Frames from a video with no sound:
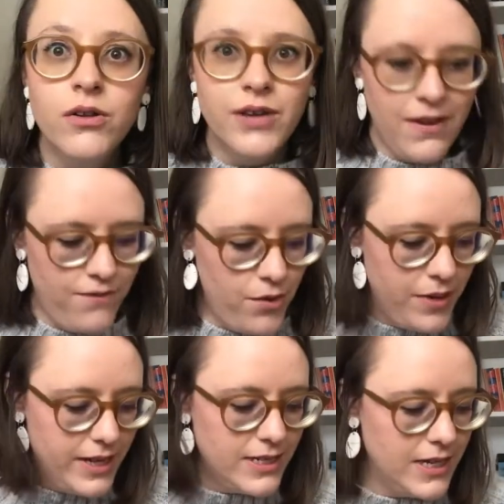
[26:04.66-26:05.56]
looking
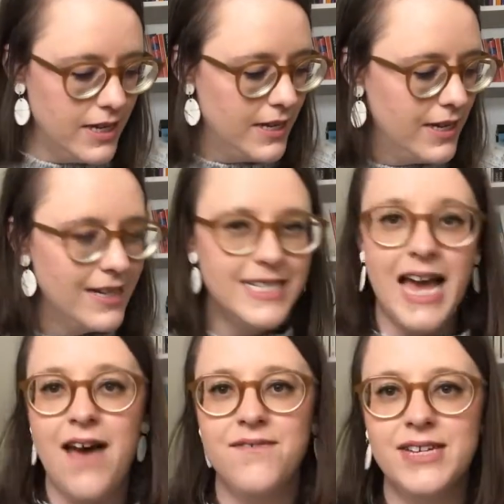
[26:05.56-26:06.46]
forward
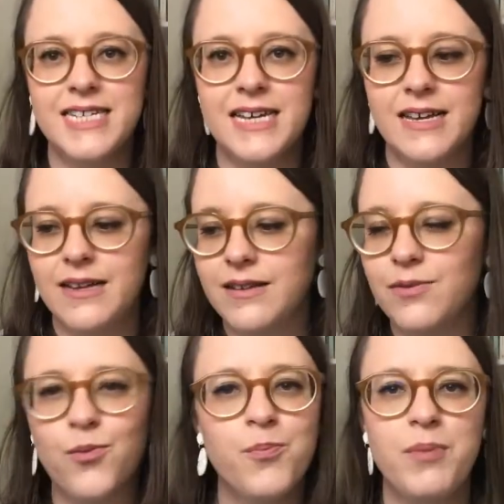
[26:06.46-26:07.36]
to
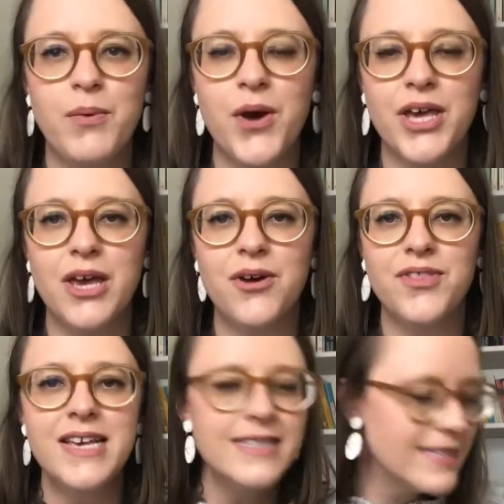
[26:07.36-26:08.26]
be working on
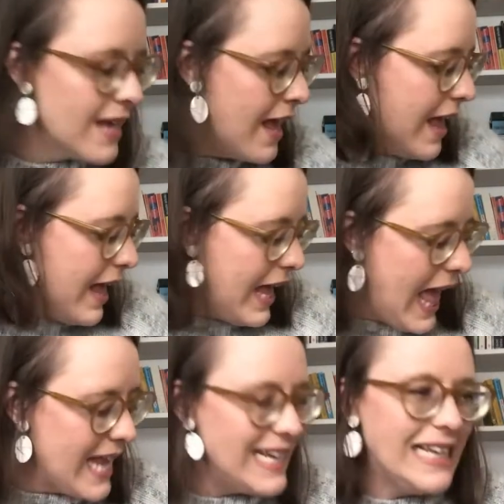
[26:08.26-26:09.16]
this.
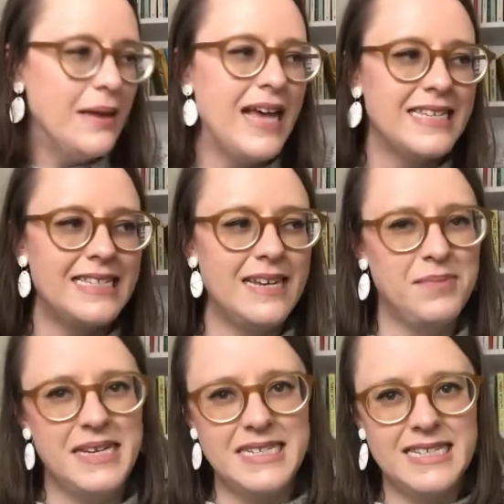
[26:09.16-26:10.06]
And as I said,
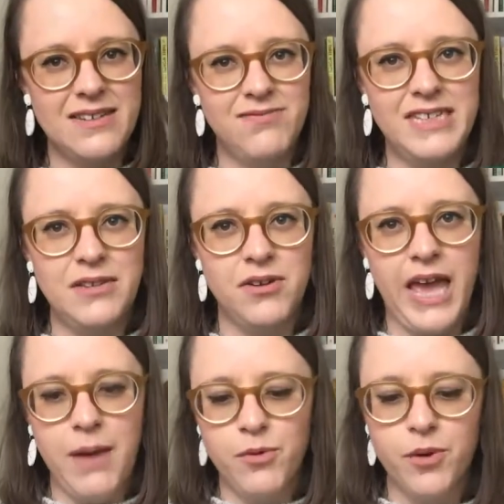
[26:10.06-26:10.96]
because it's a really long
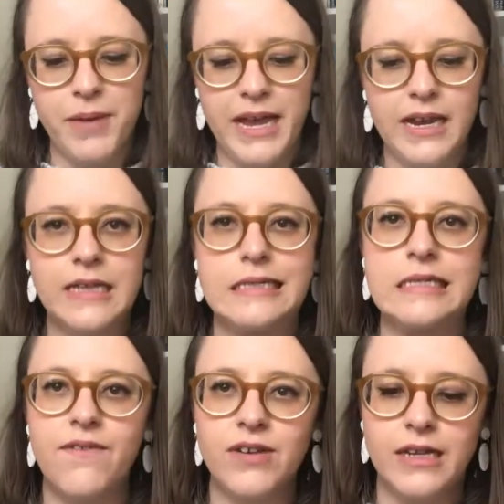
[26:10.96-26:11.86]
cable repeat, it's
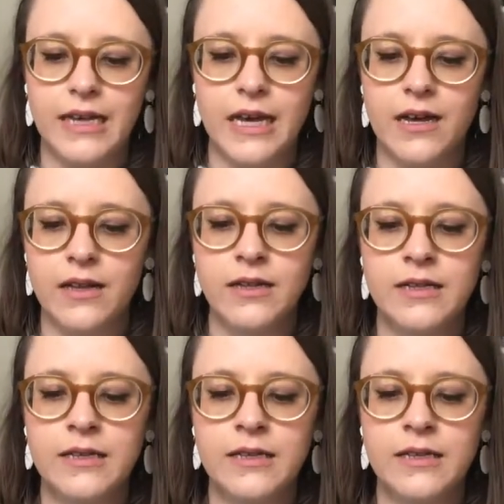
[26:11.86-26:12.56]
definitely a